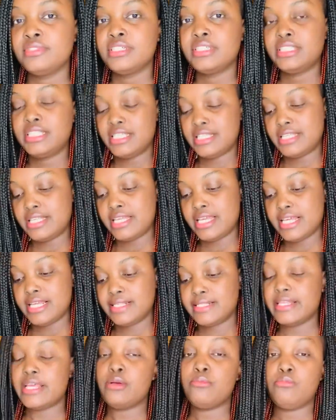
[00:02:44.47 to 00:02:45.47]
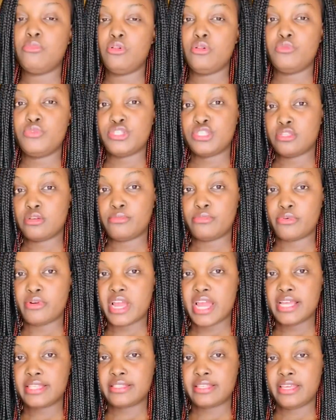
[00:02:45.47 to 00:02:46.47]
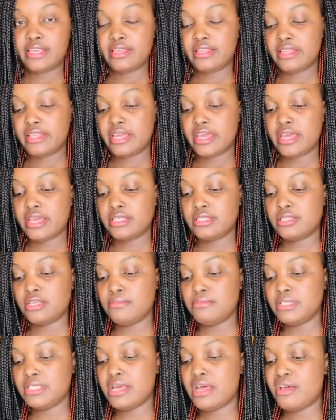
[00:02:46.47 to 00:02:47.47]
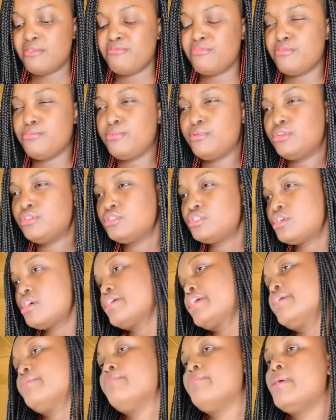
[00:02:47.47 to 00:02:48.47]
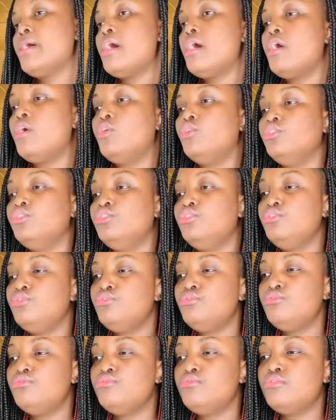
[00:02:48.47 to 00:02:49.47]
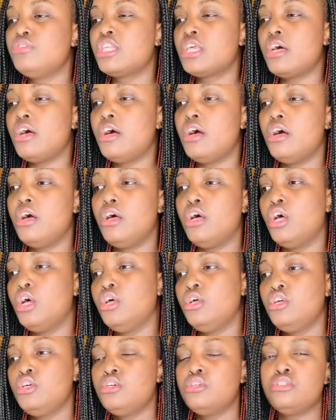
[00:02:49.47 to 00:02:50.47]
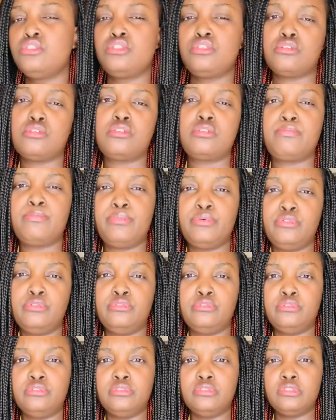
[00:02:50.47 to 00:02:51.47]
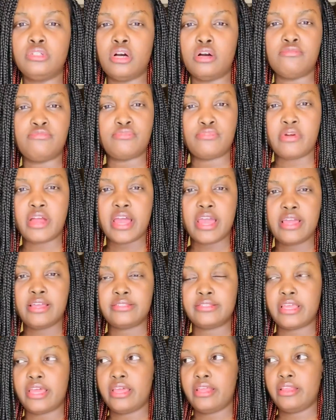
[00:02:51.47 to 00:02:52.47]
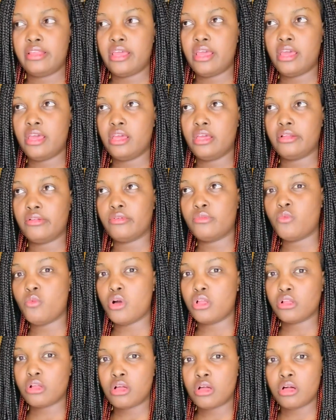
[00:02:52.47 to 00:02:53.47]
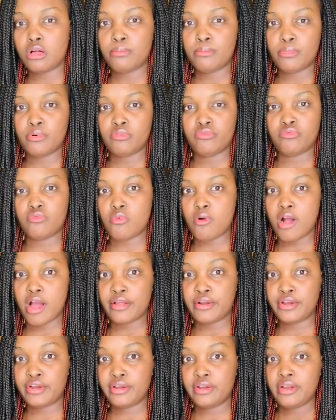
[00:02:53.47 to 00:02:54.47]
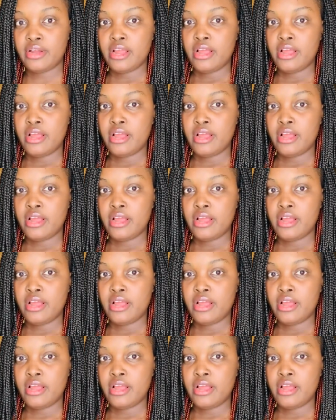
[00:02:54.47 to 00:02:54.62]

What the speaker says: This is a bowl with some rice in there. Sometimes people talk about use a 2 spoons of rice and then 1 cup of water.